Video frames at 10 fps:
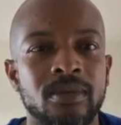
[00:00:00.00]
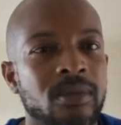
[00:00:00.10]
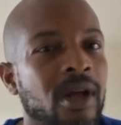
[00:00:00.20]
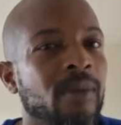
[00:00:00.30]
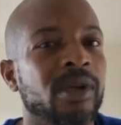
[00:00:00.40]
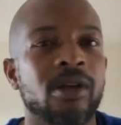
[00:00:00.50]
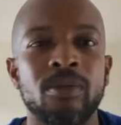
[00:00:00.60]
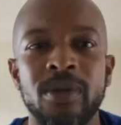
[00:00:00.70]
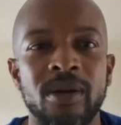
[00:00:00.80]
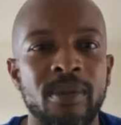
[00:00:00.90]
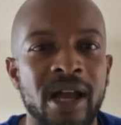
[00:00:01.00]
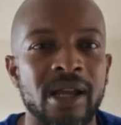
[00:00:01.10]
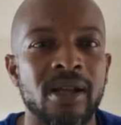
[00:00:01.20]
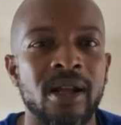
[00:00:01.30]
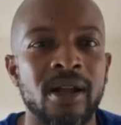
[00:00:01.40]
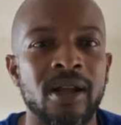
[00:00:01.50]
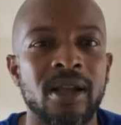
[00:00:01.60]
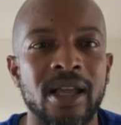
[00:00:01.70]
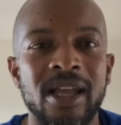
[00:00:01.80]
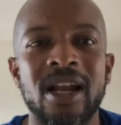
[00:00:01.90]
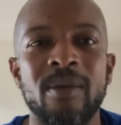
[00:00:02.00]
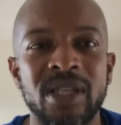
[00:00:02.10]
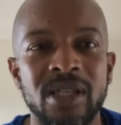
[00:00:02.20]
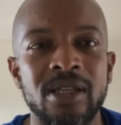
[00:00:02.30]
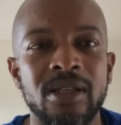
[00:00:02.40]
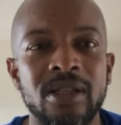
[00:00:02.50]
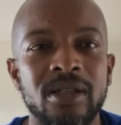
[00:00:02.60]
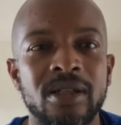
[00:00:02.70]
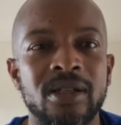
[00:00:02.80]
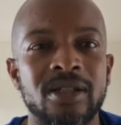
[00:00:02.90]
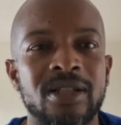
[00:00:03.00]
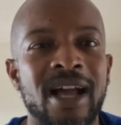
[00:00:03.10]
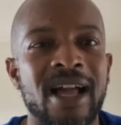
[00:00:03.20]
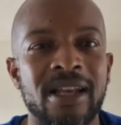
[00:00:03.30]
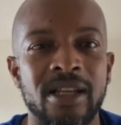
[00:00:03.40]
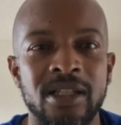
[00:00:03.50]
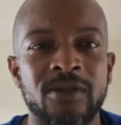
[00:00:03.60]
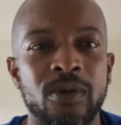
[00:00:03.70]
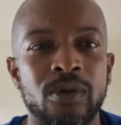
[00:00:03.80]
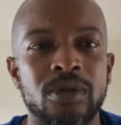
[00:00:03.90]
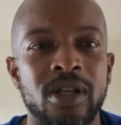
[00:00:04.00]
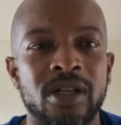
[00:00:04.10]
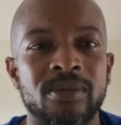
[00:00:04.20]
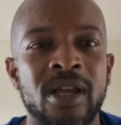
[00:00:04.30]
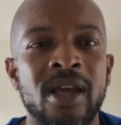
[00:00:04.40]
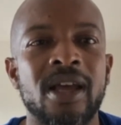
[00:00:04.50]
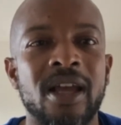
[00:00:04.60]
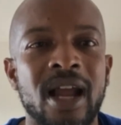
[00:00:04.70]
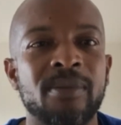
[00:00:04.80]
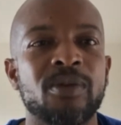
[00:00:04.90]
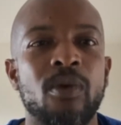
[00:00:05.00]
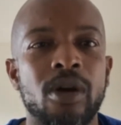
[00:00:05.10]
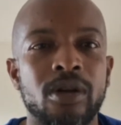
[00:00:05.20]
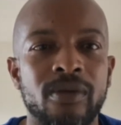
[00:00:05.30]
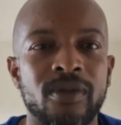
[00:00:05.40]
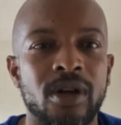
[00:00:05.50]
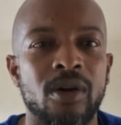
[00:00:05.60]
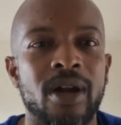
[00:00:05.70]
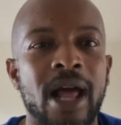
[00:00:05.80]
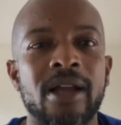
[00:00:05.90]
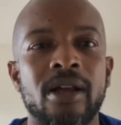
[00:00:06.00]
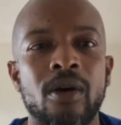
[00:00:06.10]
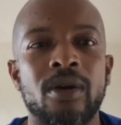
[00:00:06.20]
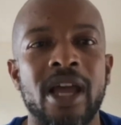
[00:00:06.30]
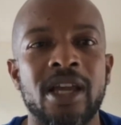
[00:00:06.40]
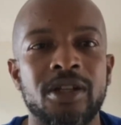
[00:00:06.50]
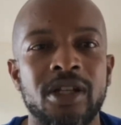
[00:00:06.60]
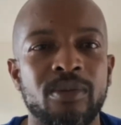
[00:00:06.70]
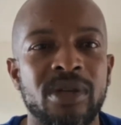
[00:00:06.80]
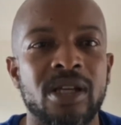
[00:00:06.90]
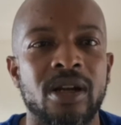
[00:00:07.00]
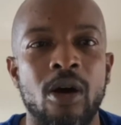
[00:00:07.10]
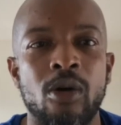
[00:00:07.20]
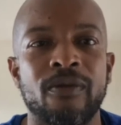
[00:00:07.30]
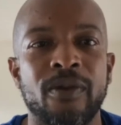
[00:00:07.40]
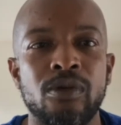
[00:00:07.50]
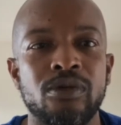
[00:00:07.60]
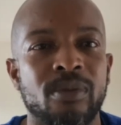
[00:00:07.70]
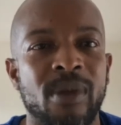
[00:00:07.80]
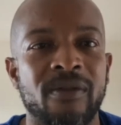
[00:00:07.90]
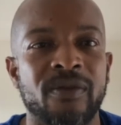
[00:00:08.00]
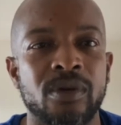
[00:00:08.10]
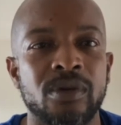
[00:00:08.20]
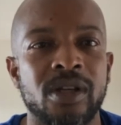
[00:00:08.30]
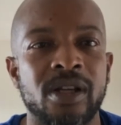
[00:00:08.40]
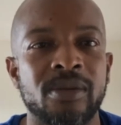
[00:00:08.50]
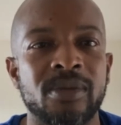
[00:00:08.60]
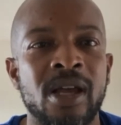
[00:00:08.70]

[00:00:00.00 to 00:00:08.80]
I'm gonna help them out and I'm gonna eat good because I got these food stamps and I'm smart enough to know that I can go to HEB and Whole Foods with my food stamps.